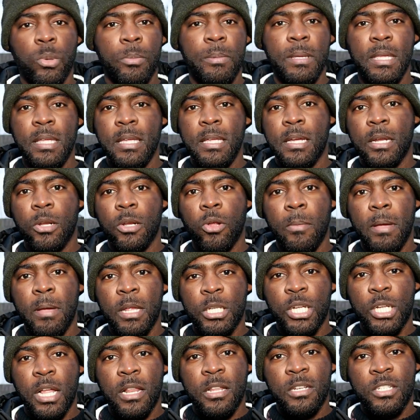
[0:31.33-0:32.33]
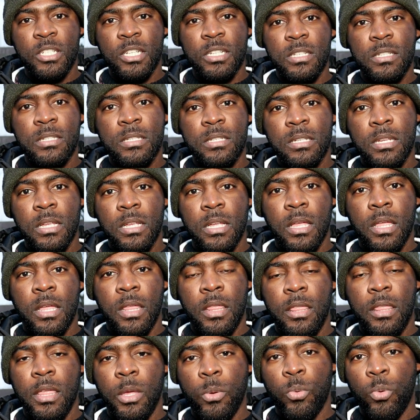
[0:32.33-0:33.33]
will be economic challenges,
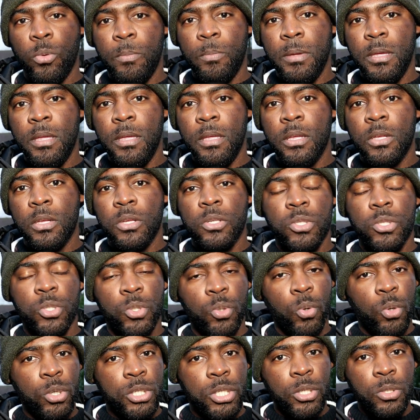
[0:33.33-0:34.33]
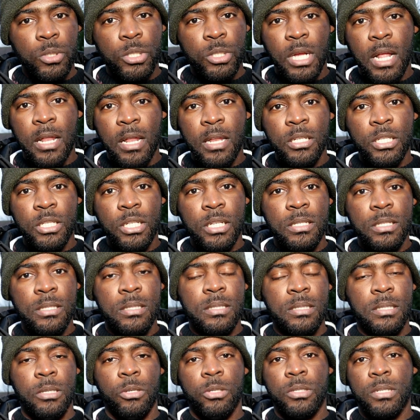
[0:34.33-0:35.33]
there will be social
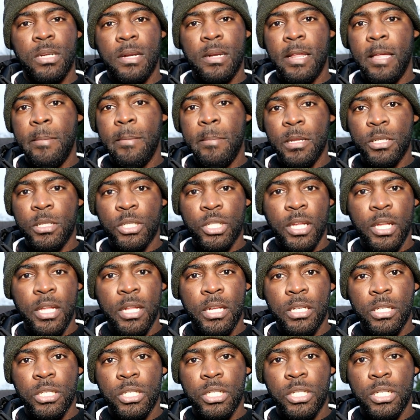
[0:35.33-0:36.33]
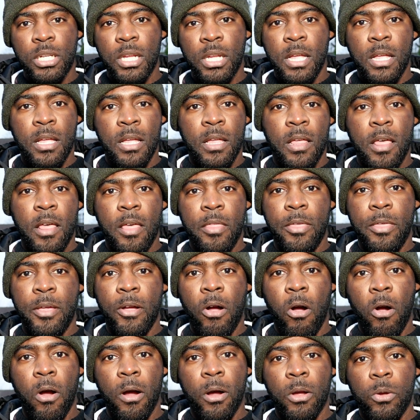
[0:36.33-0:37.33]
challenges, there's climate change, there
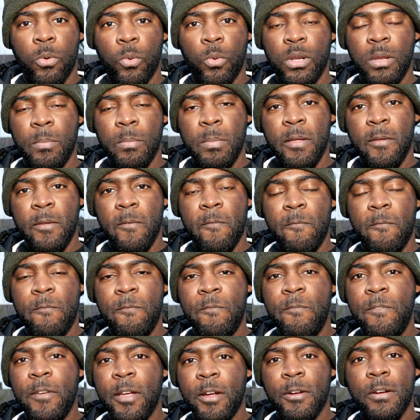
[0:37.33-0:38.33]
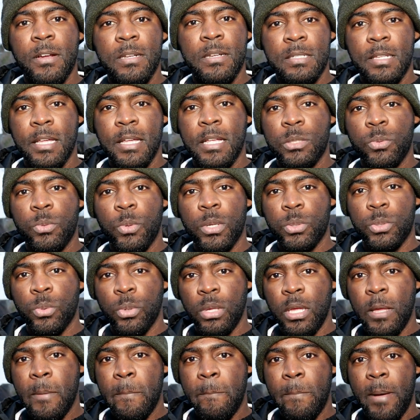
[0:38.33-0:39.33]
are going to be various things which
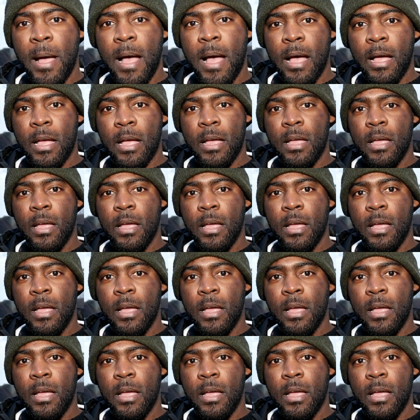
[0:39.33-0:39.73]
will impact